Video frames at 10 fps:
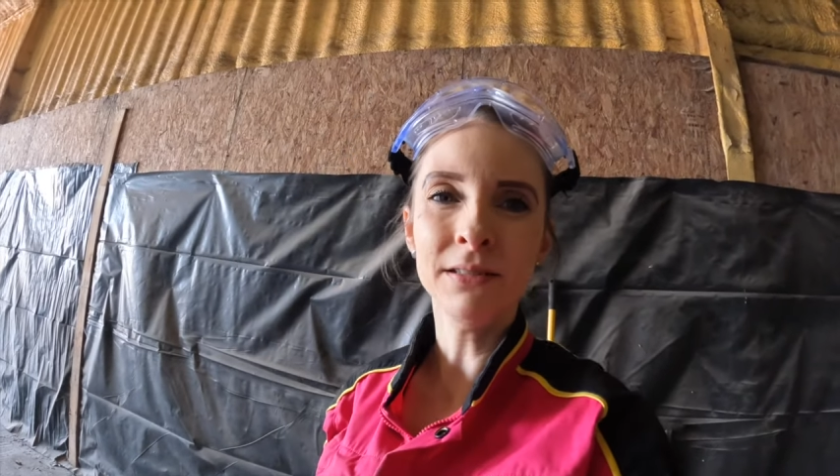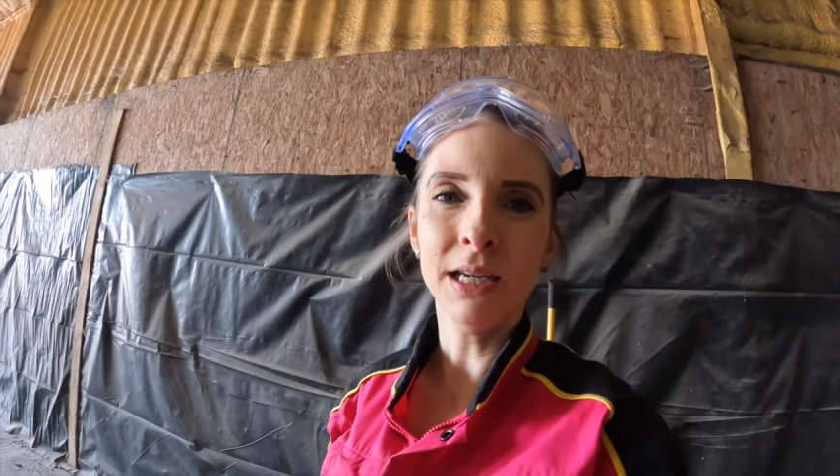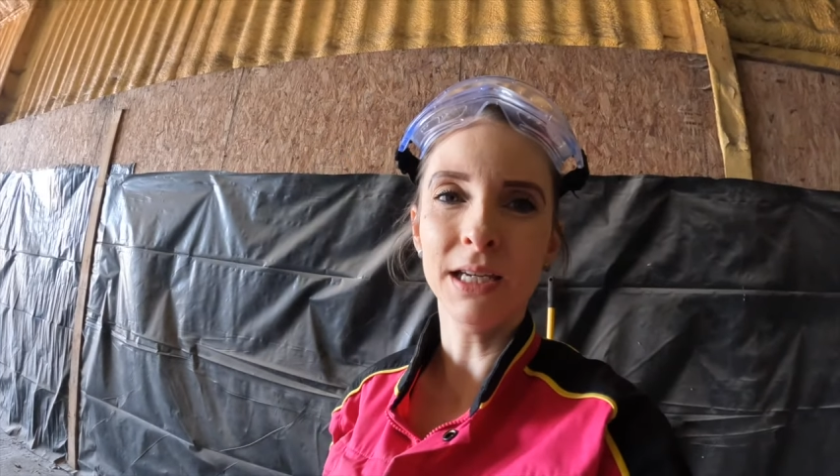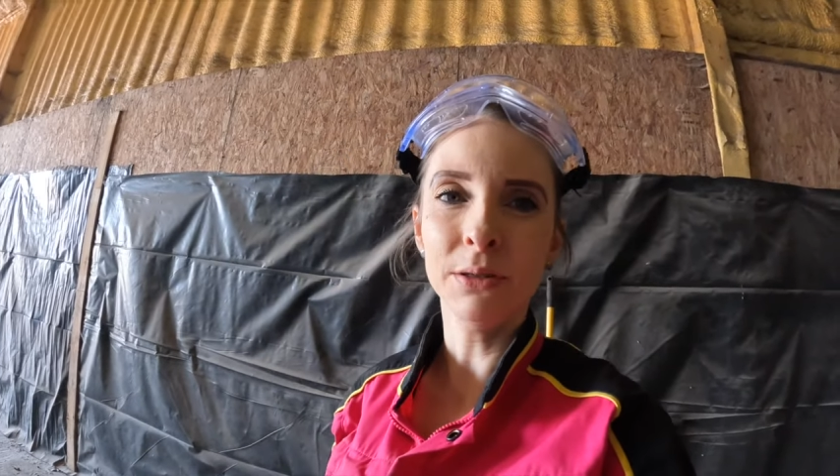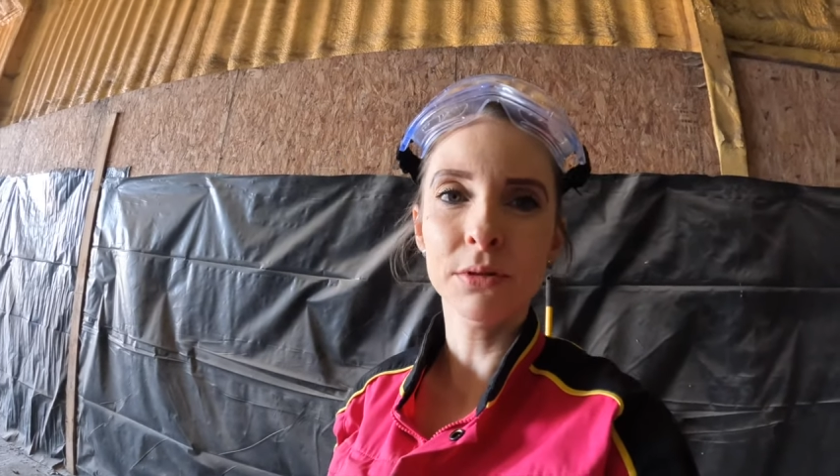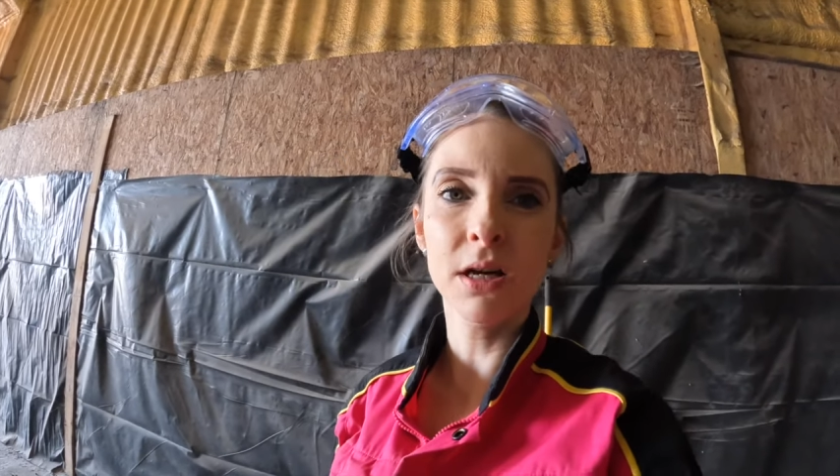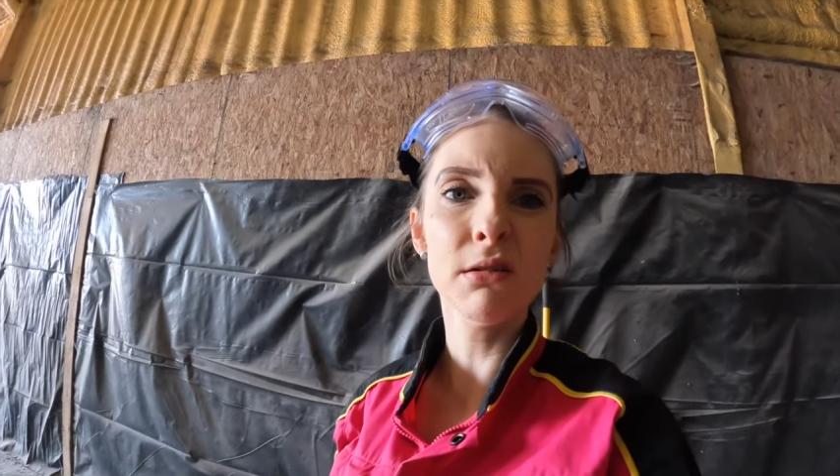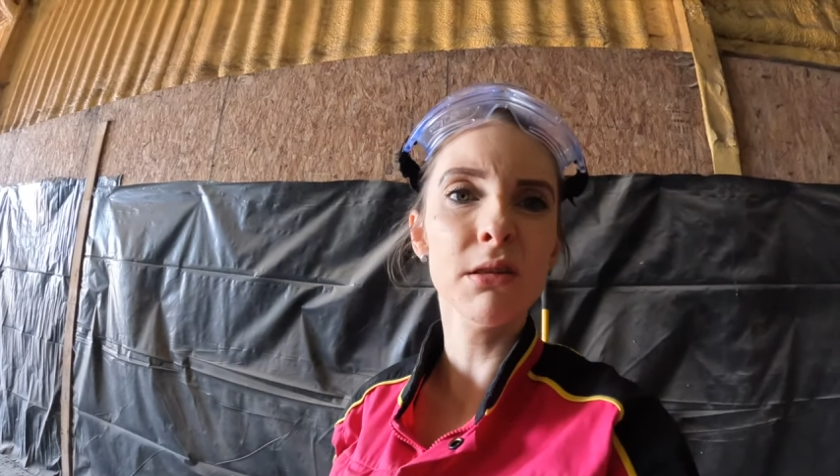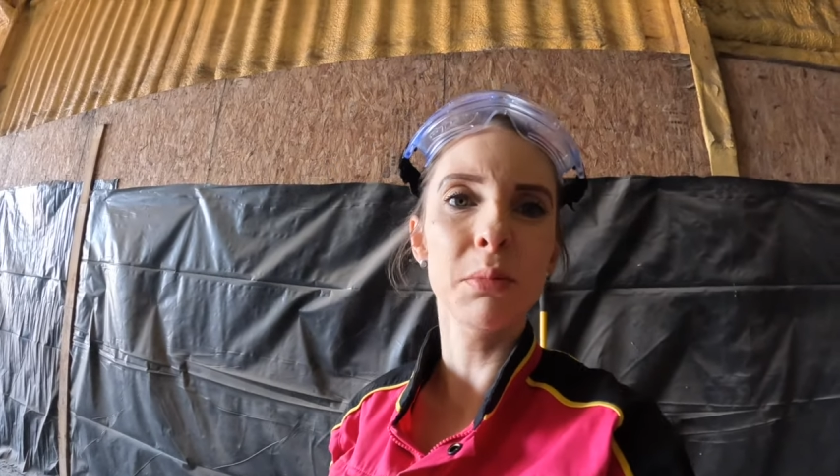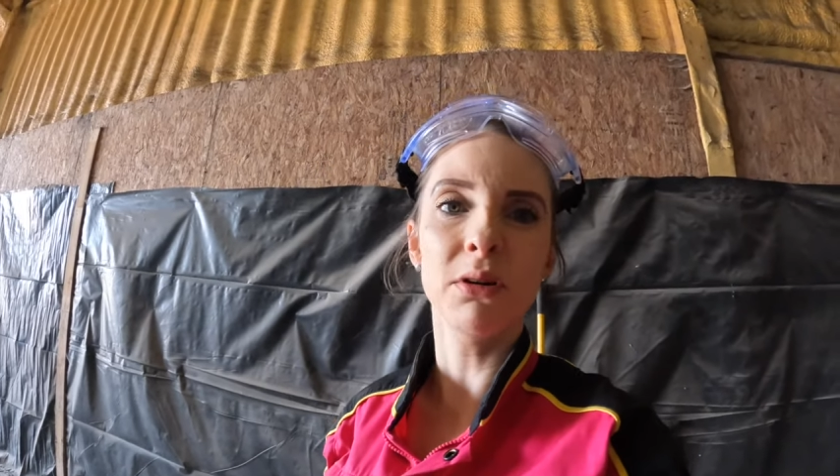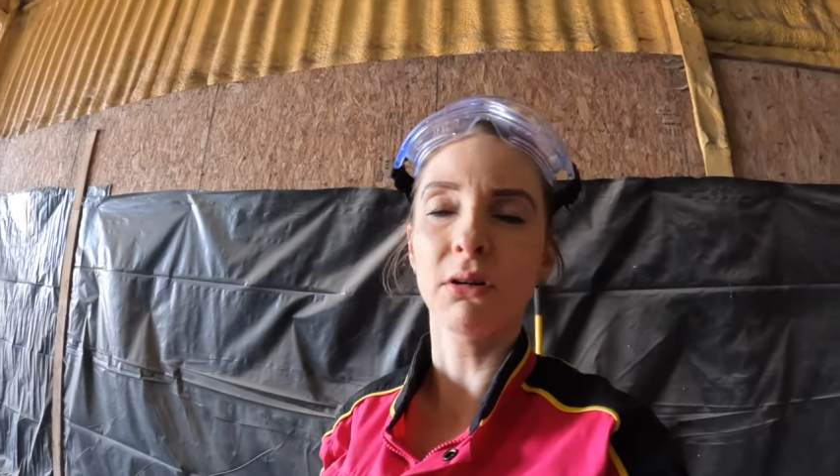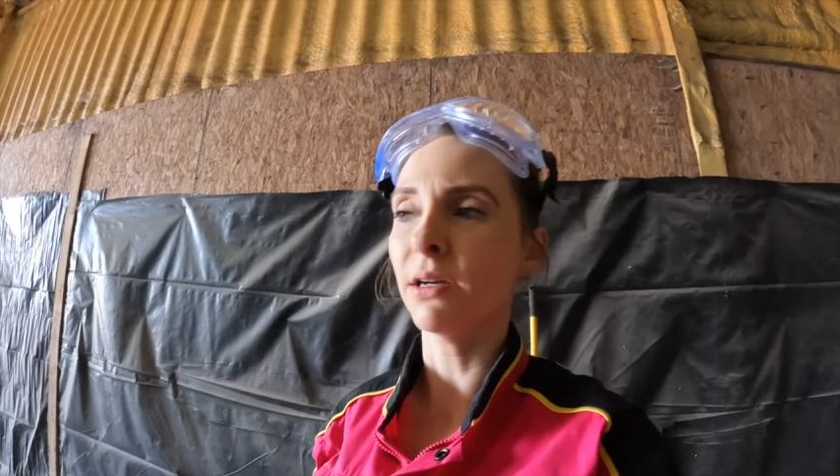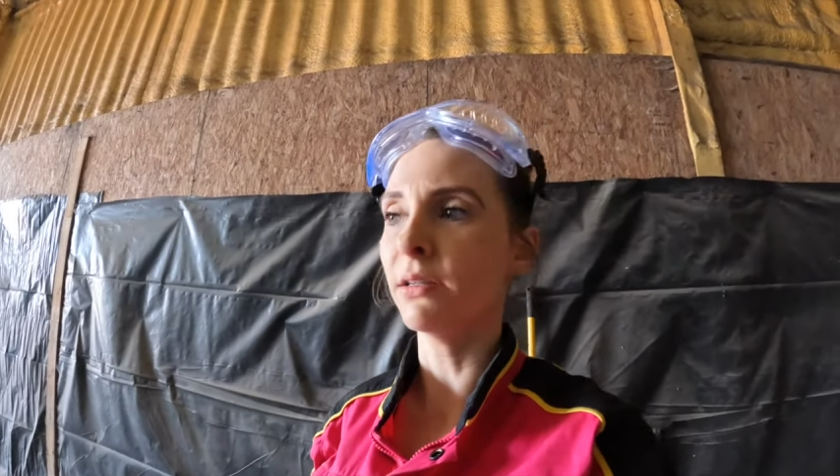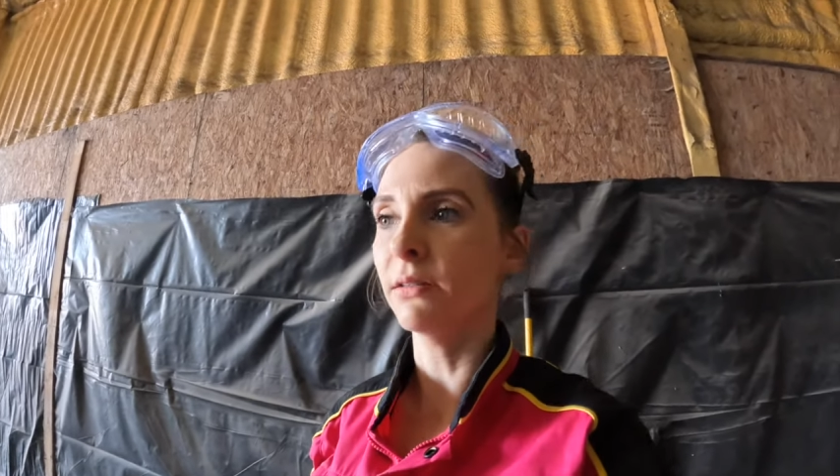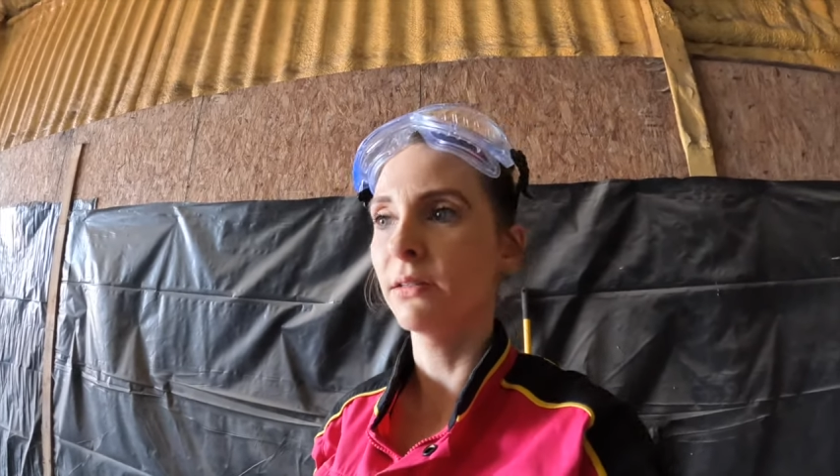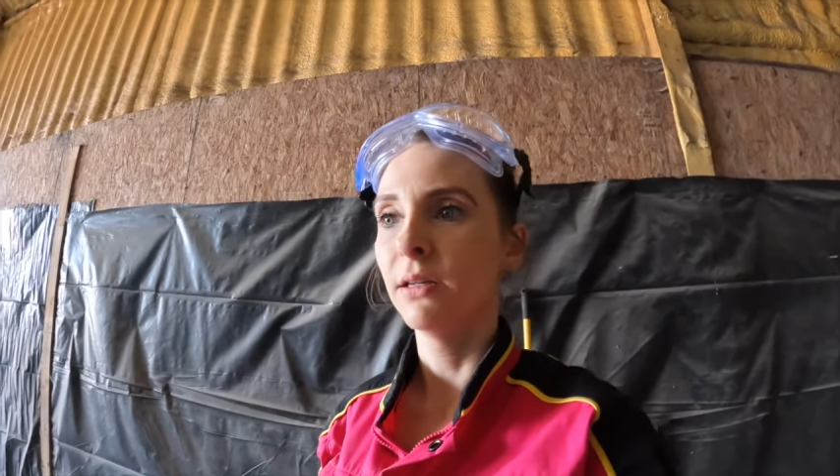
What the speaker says: aren't they? He was like, oh, they'll be all right.